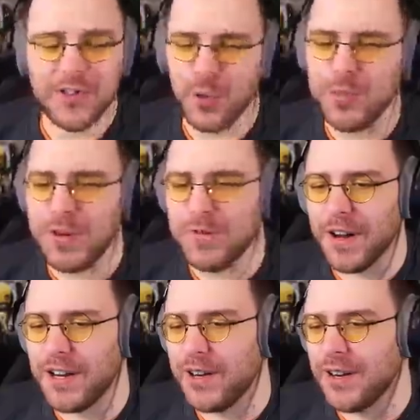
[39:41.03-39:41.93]
would be
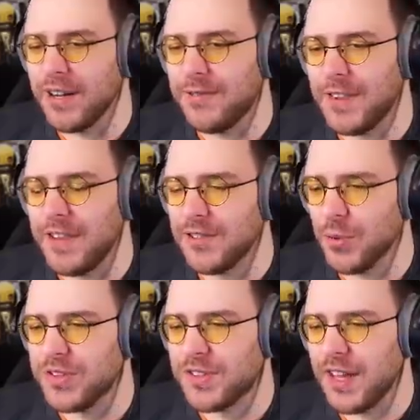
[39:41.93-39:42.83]
funnier if Vin Diesel
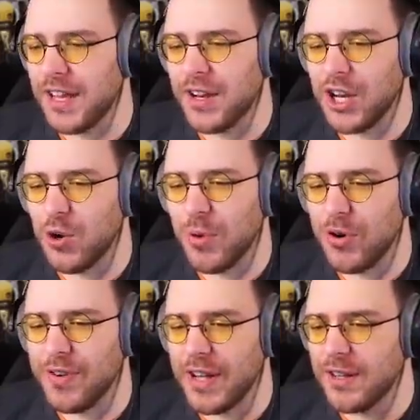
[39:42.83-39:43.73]
was in a new
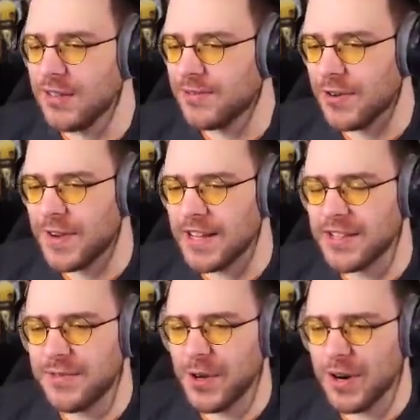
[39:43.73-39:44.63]
movie for Fast and
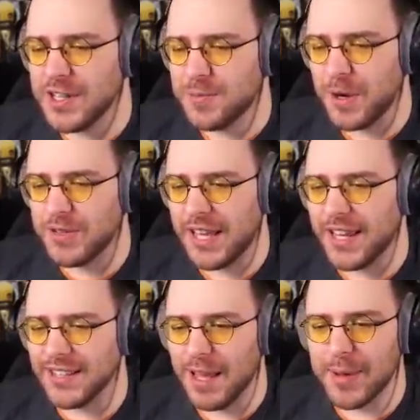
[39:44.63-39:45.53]
the Furious, but he was eating
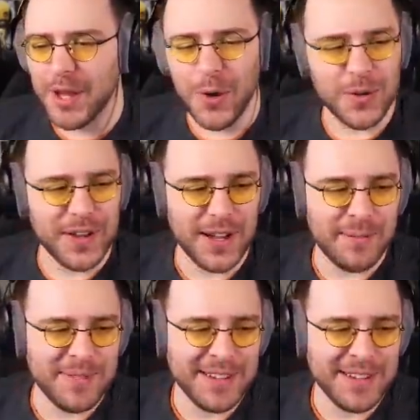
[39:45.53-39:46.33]
a lemon the whole time.